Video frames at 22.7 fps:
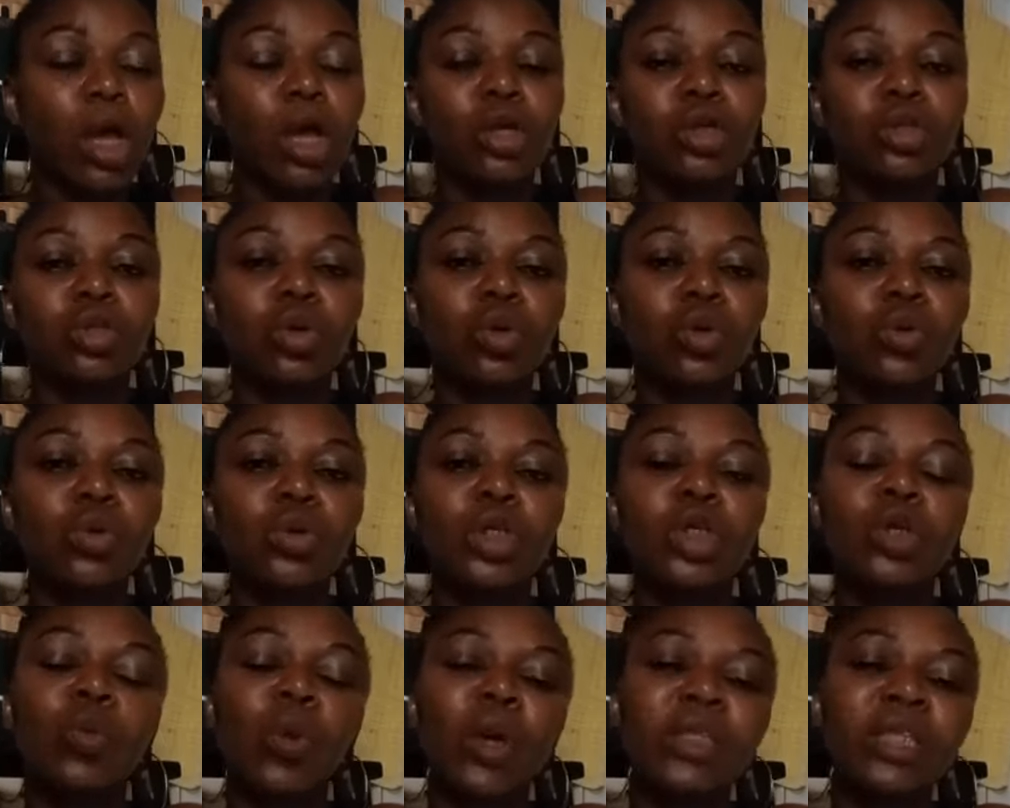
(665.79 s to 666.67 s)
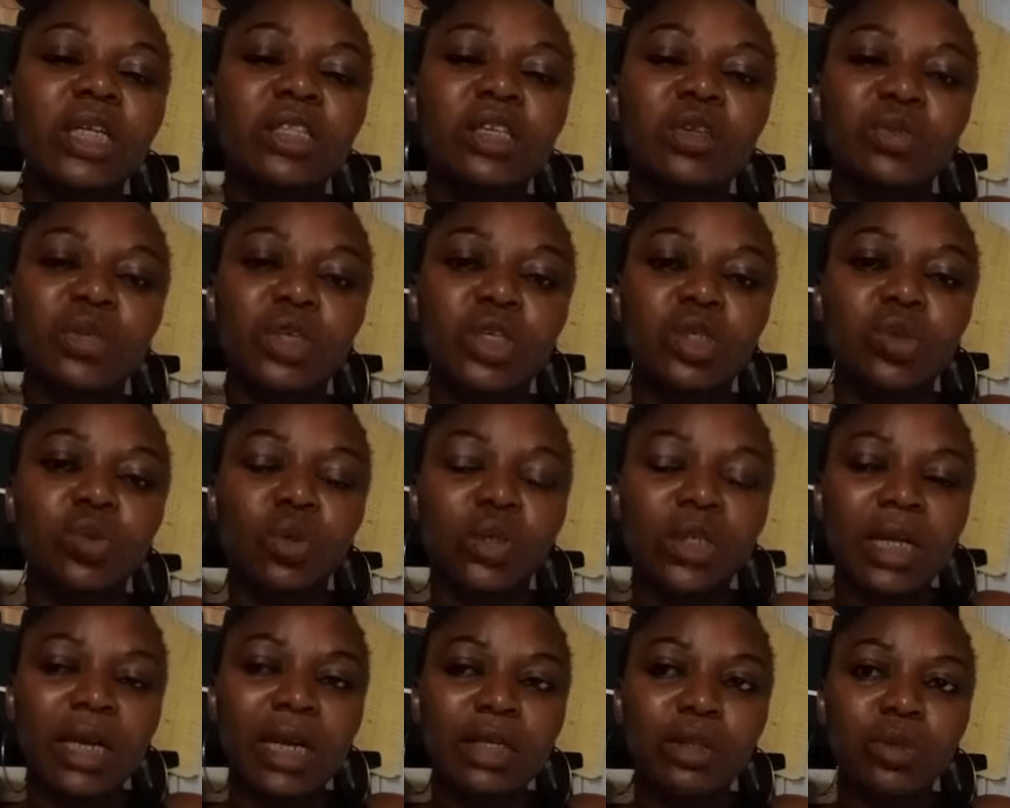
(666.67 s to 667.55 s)
So he wanted a
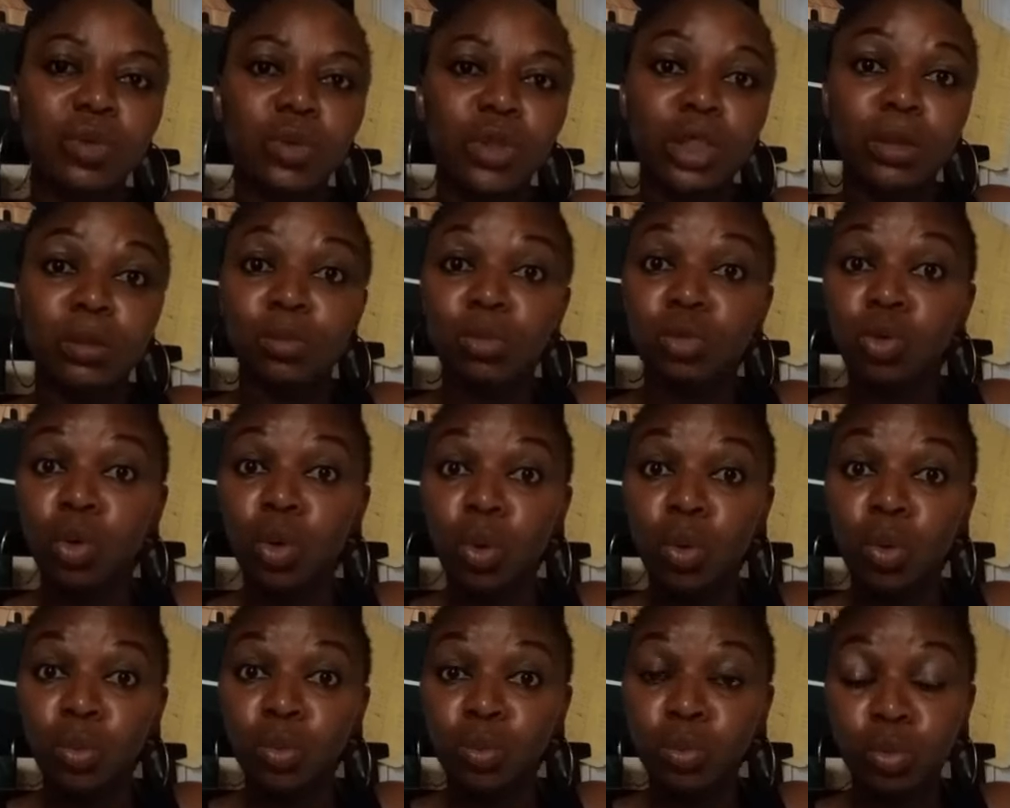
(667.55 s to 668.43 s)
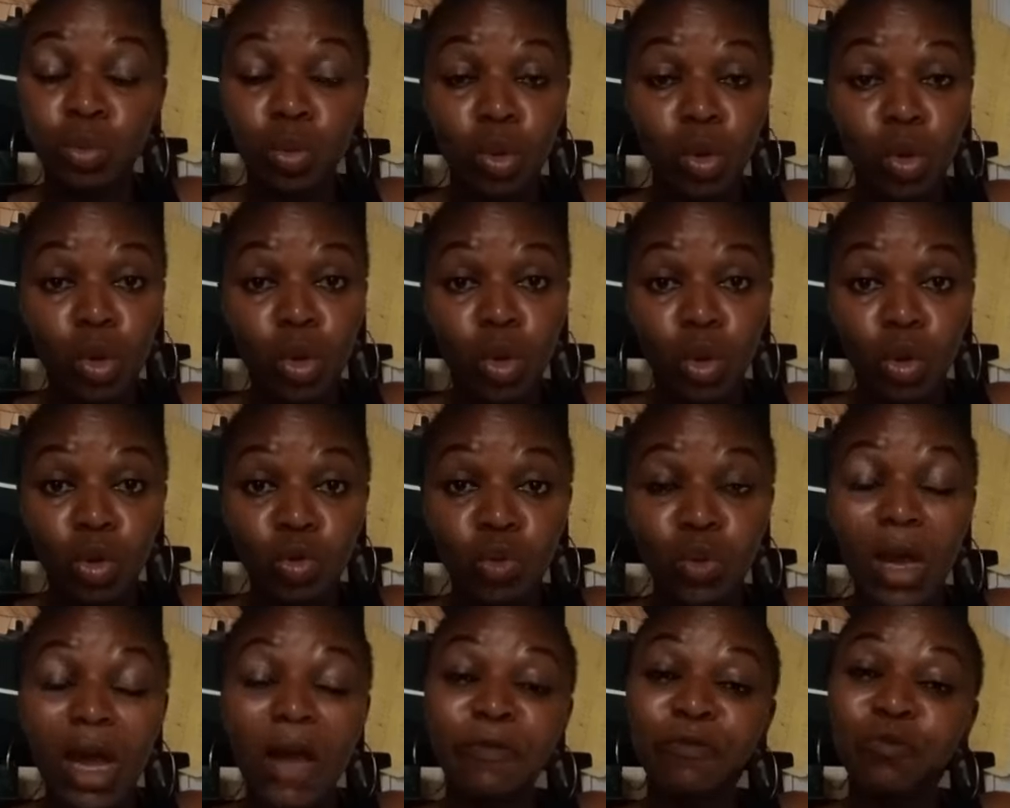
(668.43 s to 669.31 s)
wristwatch, and I told him, no,
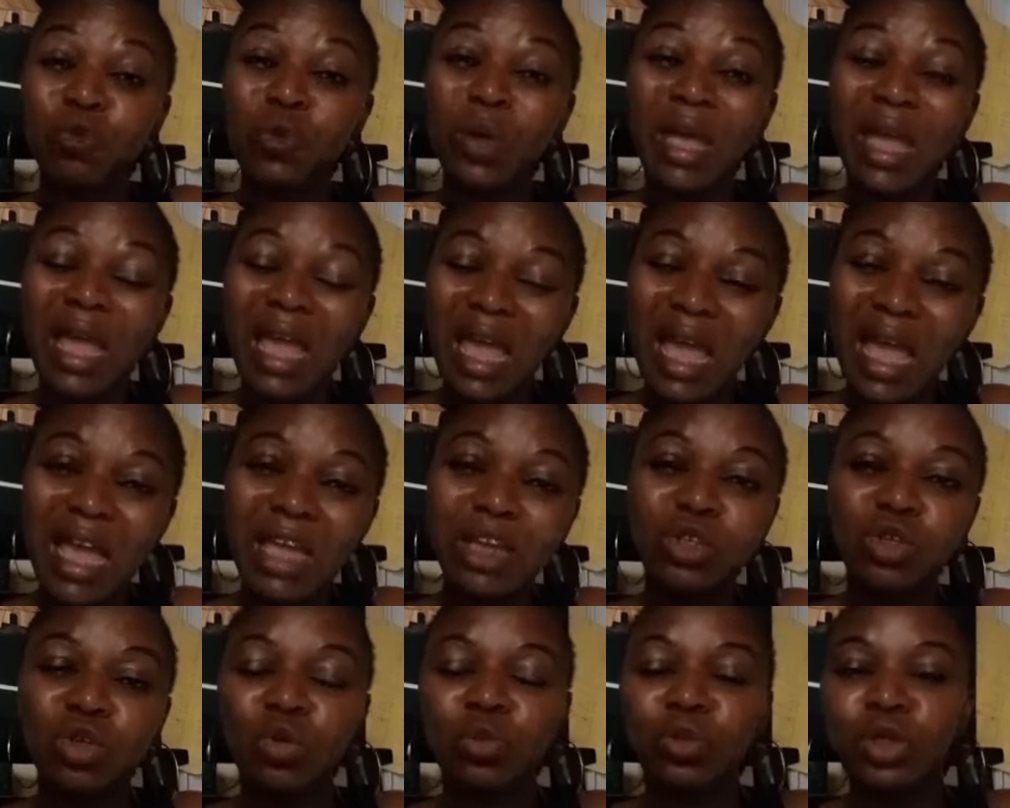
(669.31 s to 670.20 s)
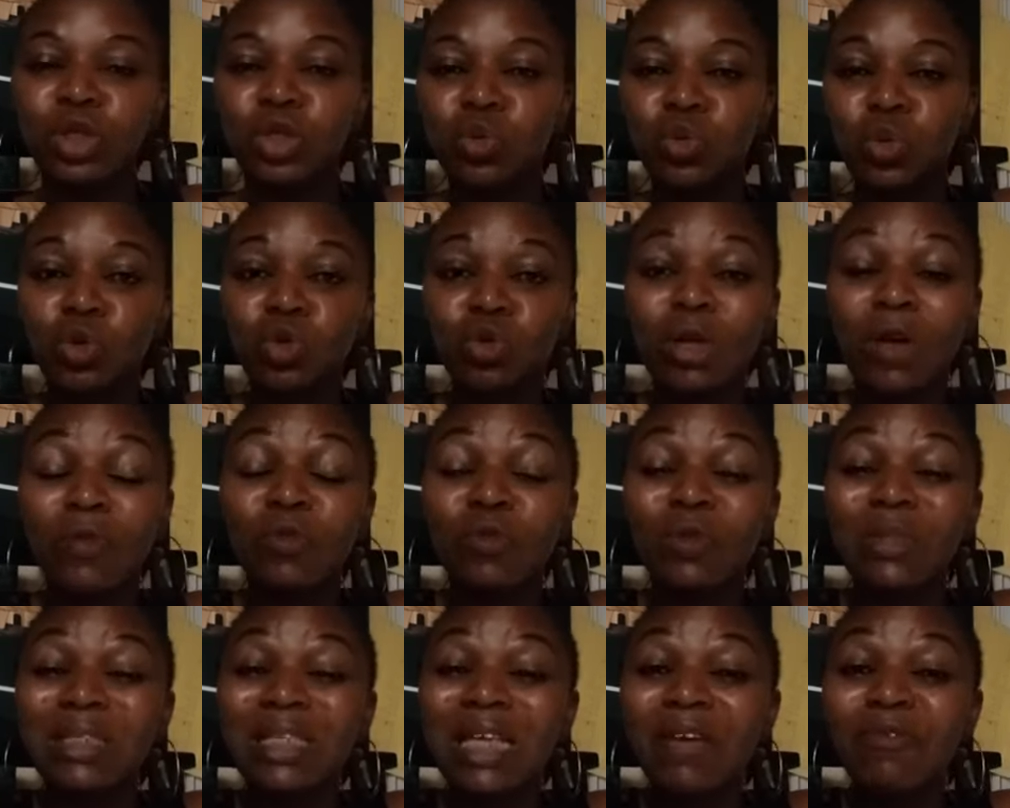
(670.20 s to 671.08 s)
you have to earn your wristwatch. You have
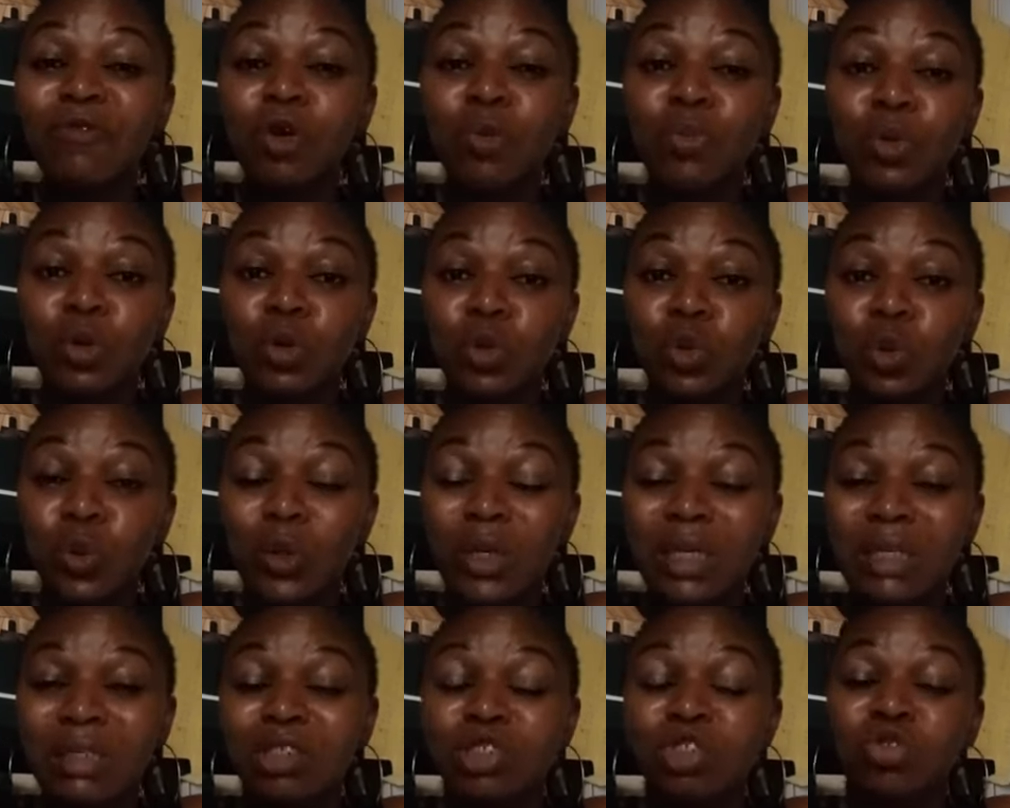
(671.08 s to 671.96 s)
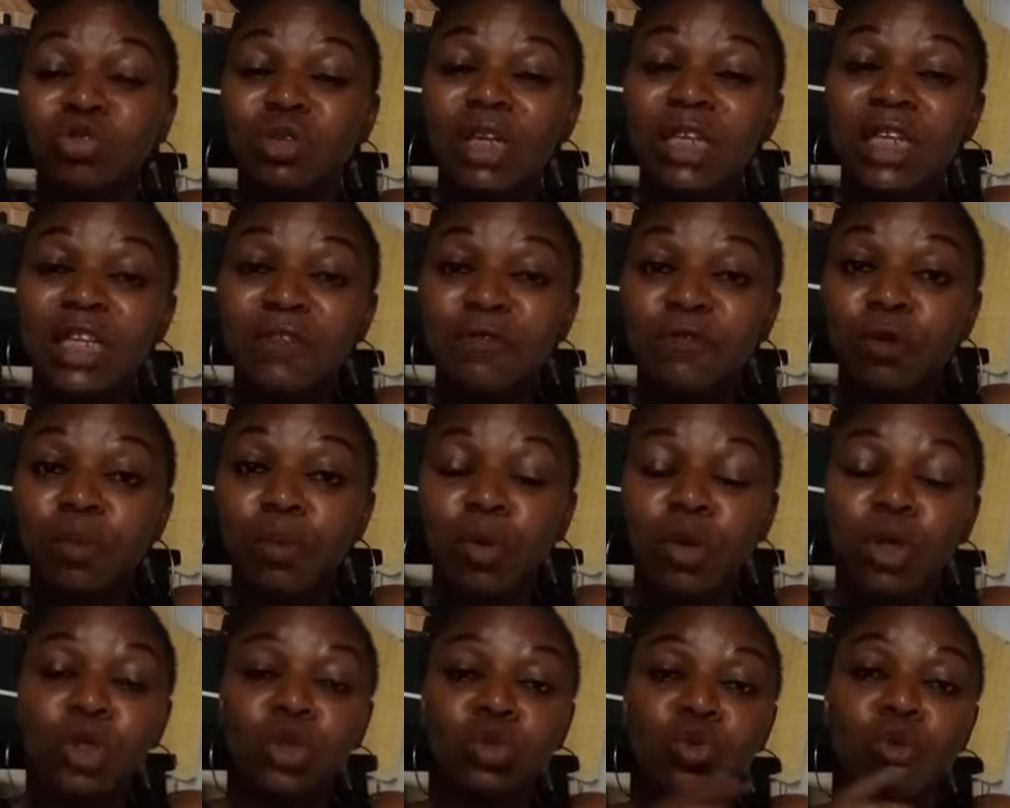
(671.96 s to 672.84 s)
to save up your tokens, trade it for
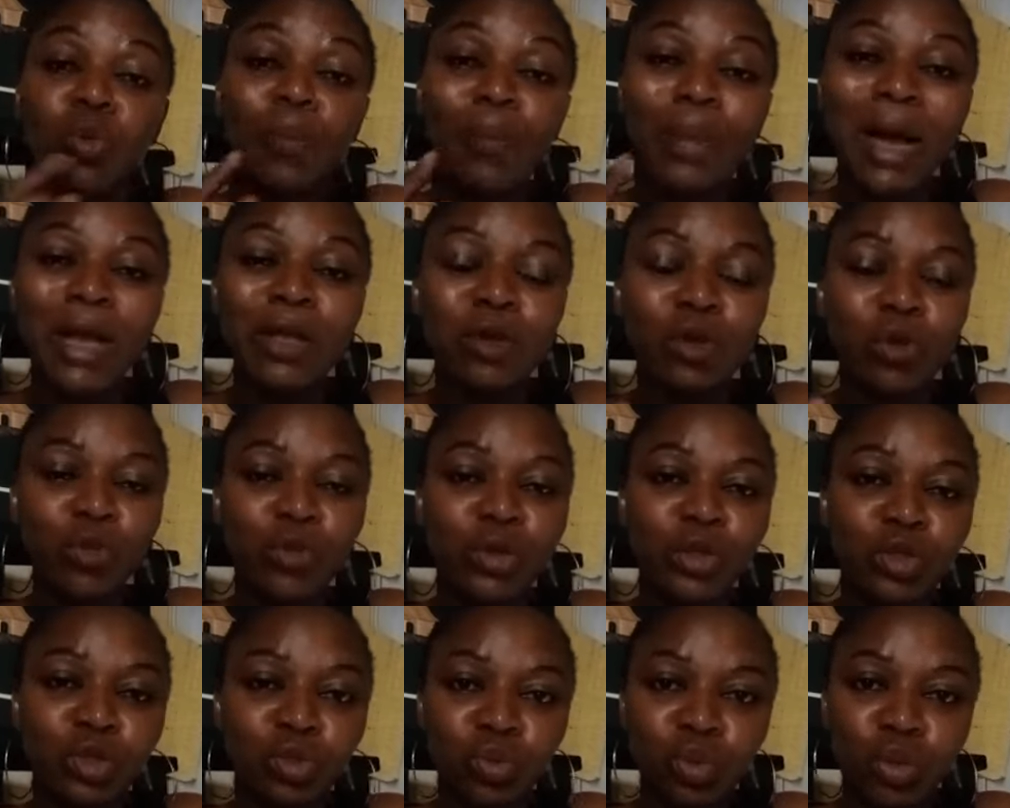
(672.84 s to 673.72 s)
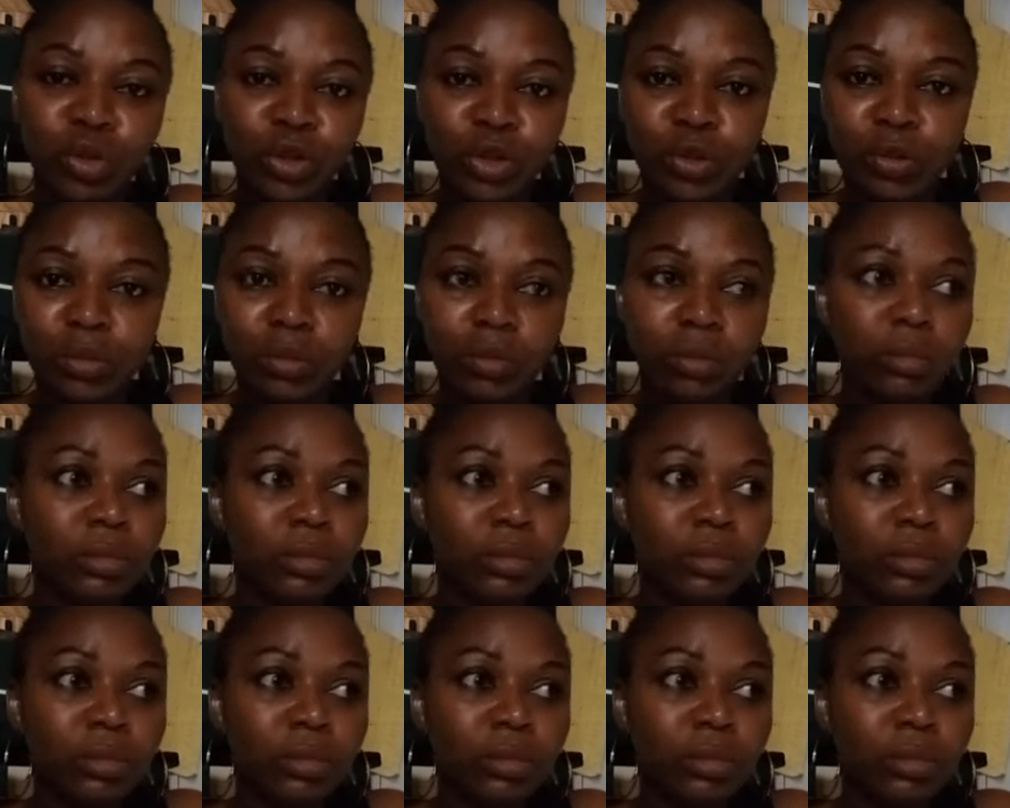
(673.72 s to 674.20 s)
money to buy your wristwatch.